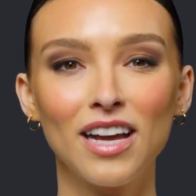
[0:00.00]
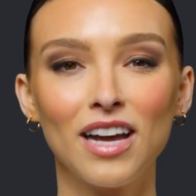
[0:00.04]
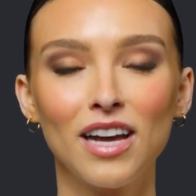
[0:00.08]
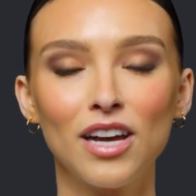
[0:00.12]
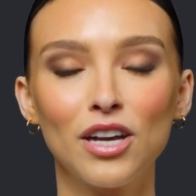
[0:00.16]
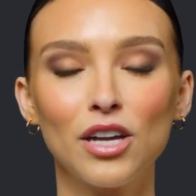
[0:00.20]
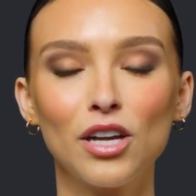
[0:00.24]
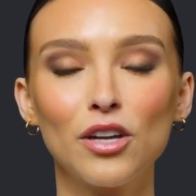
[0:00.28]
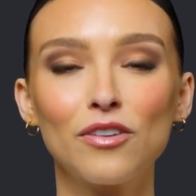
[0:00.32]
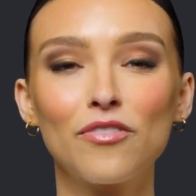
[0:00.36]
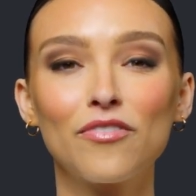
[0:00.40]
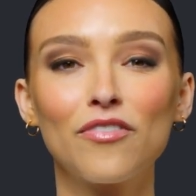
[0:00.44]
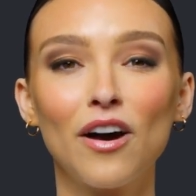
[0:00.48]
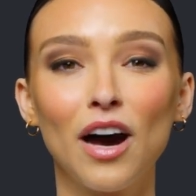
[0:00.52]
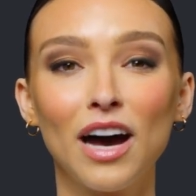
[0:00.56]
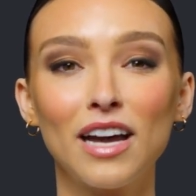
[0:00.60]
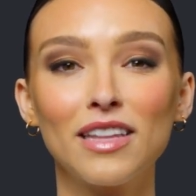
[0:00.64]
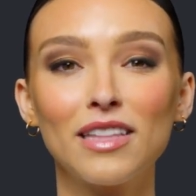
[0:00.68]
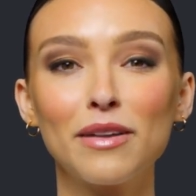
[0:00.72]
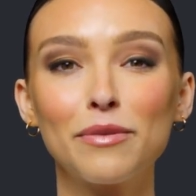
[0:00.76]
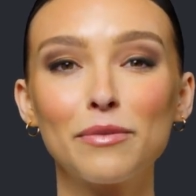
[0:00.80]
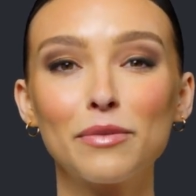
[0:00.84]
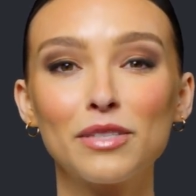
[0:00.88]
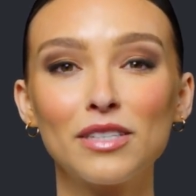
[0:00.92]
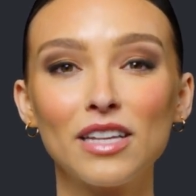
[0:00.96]
could find
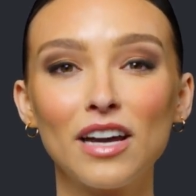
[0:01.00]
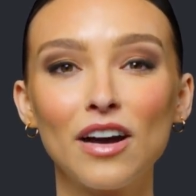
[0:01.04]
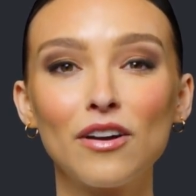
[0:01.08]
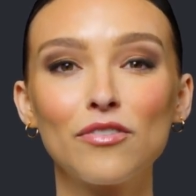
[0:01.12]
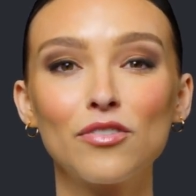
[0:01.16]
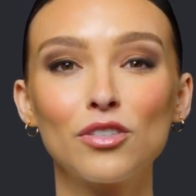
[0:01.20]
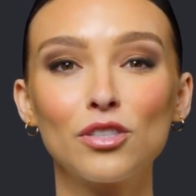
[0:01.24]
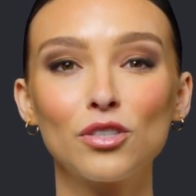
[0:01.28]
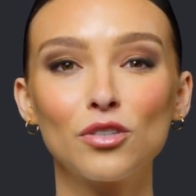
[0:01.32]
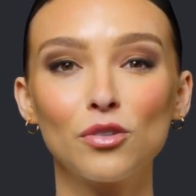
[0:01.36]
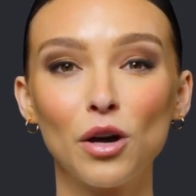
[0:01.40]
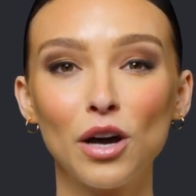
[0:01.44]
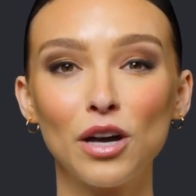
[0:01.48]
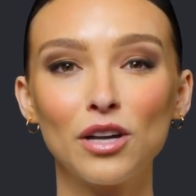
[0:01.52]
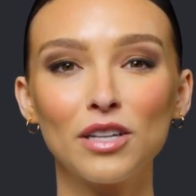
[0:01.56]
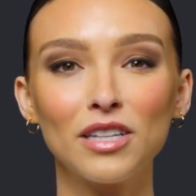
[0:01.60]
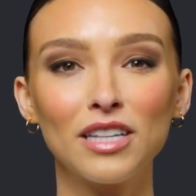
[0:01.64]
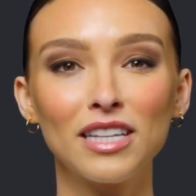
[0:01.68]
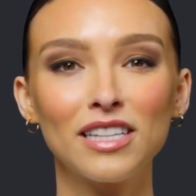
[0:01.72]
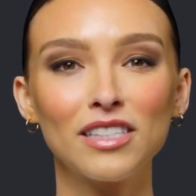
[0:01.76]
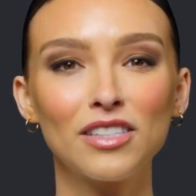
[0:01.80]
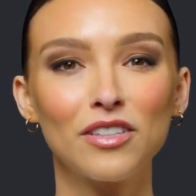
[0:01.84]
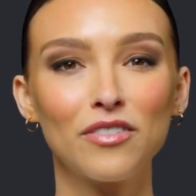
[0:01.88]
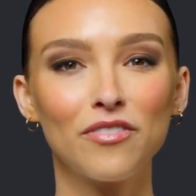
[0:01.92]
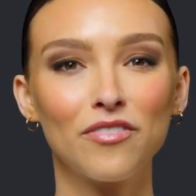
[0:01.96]
themselves
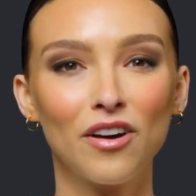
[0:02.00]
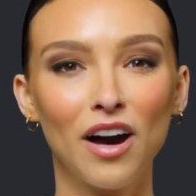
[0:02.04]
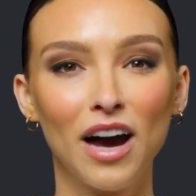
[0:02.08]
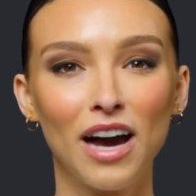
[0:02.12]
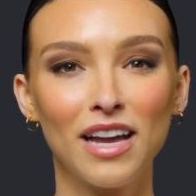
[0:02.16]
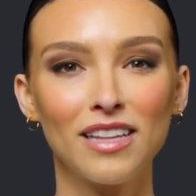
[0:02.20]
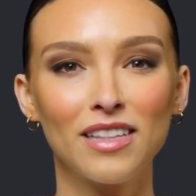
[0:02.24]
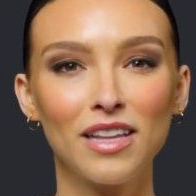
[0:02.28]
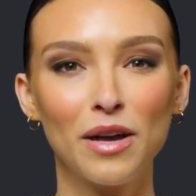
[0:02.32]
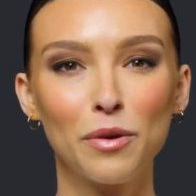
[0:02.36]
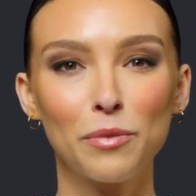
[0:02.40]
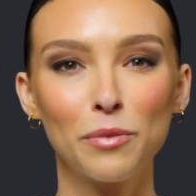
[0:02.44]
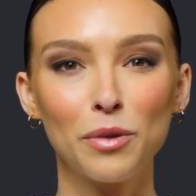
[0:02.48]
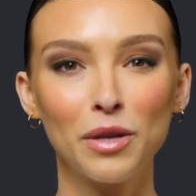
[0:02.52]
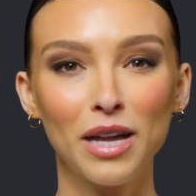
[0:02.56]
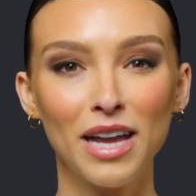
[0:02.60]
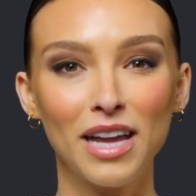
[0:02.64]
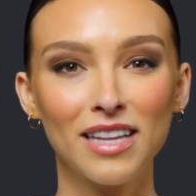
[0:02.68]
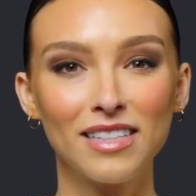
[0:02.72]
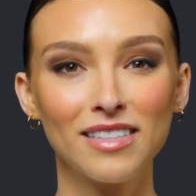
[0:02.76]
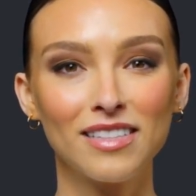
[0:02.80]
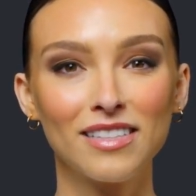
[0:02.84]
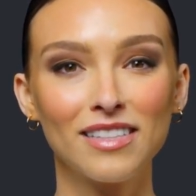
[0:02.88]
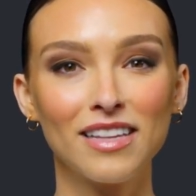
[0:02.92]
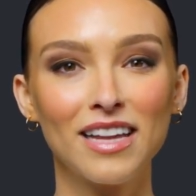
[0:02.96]
struggling to find their
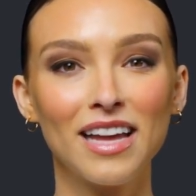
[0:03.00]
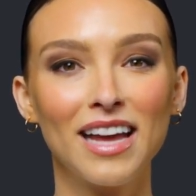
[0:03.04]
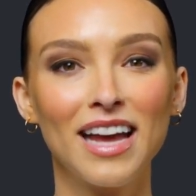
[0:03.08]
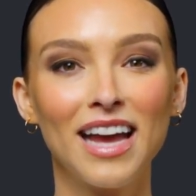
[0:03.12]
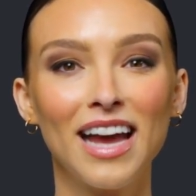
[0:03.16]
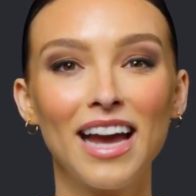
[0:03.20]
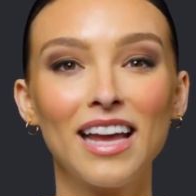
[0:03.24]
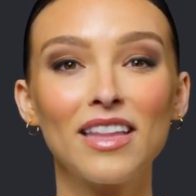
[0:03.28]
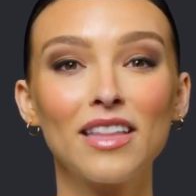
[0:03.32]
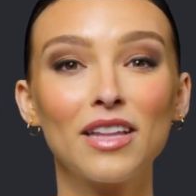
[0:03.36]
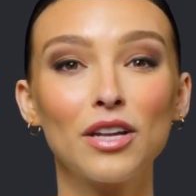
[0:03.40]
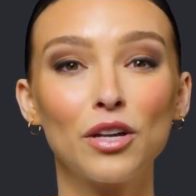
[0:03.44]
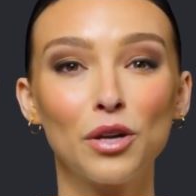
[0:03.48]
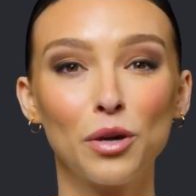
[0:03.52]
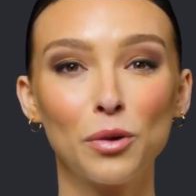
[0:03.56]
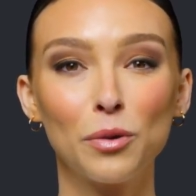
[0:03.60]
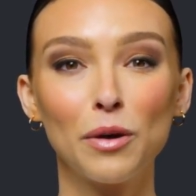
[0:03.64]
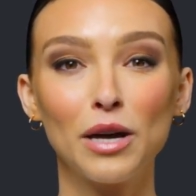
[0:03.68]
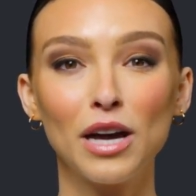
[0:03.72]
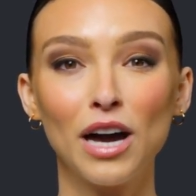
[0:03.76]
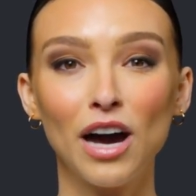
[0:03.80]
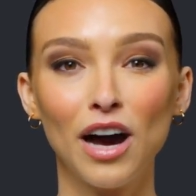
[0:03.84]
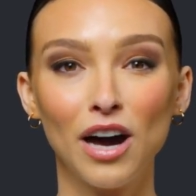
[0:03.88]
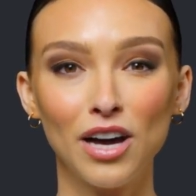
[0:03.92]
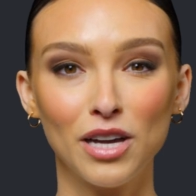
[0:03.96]
place in the new
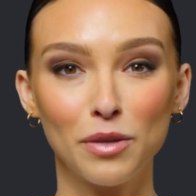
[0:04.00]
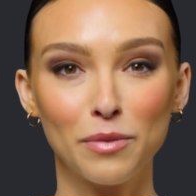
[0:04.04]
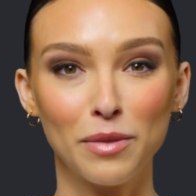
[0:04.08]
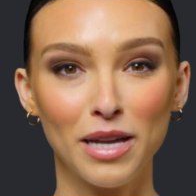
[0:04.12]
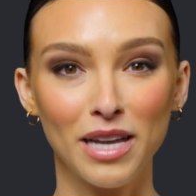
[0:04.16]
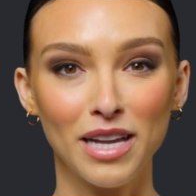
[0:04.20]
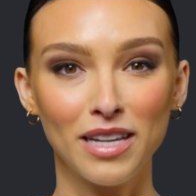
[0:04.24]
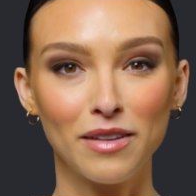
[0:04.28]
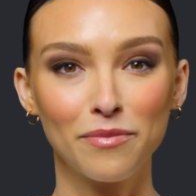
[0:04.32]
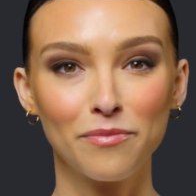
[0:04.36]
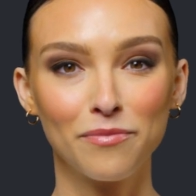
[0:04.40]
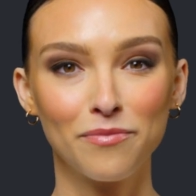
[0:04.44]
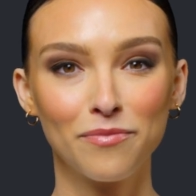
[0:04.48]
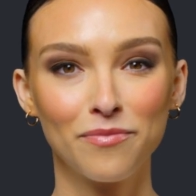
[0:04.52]
economy.